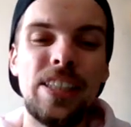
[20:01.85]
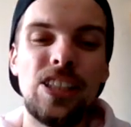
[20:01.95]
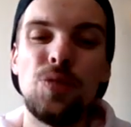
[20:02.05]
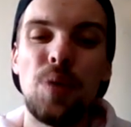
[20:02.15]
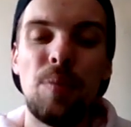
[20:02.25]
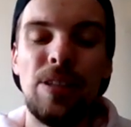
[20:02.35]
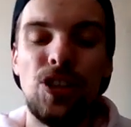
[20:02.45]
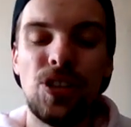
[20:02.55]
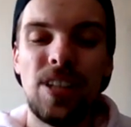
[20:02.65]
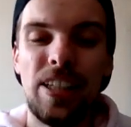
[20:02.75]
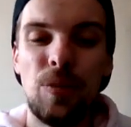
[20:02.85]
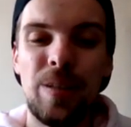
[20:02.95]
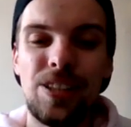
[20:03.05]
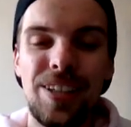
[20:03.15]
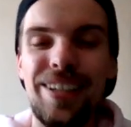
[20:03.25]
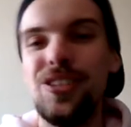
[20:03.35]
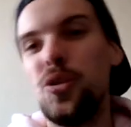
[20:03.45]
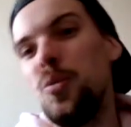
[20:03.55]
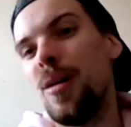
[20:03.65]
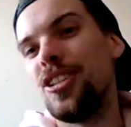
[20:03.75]
This is probably just a little bit
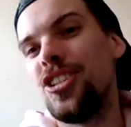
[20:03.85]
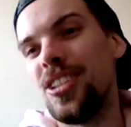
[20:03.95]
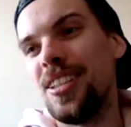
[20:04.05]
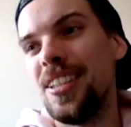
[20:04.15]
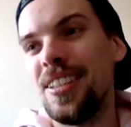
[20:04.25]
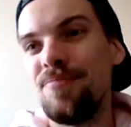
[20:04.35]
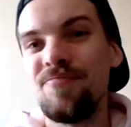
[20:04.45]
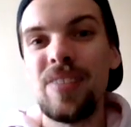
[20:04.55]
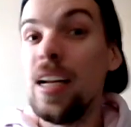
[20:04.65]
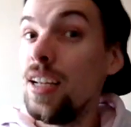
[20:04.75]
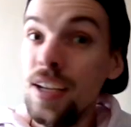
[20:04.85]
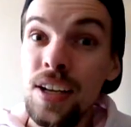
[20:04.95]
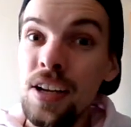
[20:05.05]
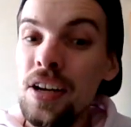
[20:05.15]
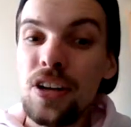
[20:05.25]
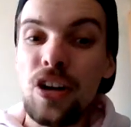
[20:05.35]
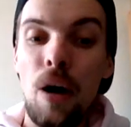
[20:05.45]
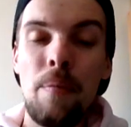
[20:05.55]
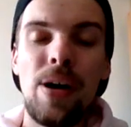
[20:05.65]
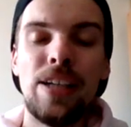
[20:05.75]
too much
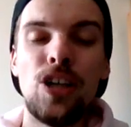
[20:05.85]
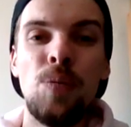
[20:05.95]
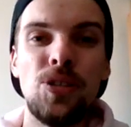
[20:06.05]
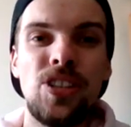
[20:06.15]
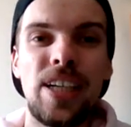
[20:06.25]
combo and hope to